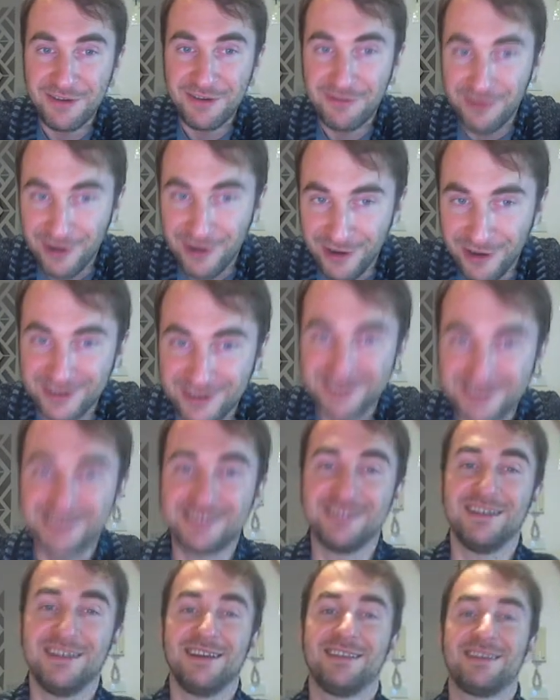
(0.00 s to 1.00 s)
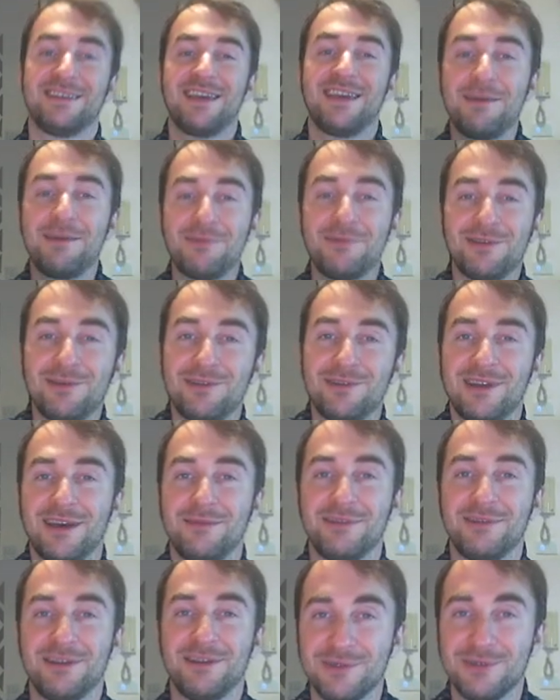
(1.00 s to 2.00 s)
fox that came to
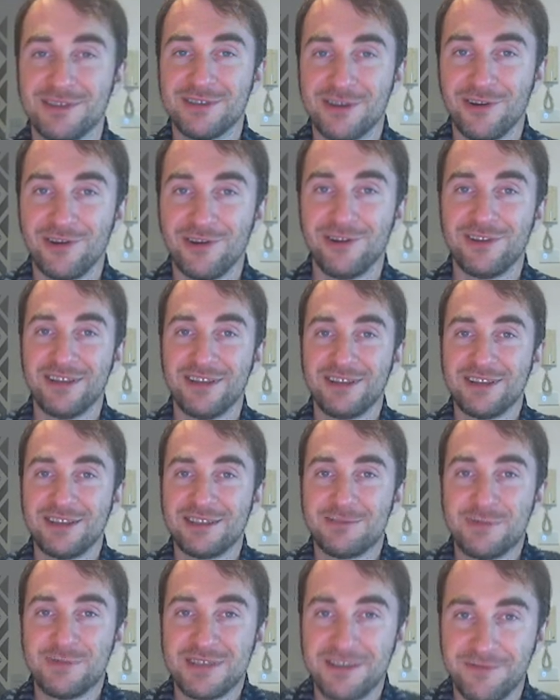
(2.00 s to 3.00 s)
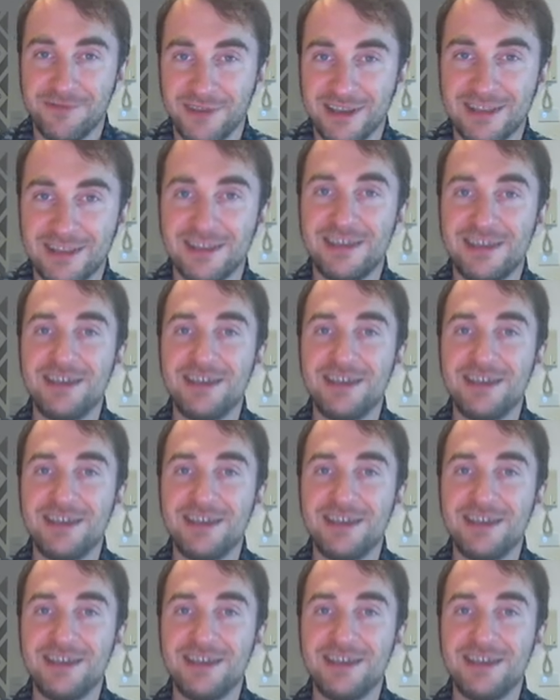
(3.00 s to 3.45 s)
them, that was heard, that had specific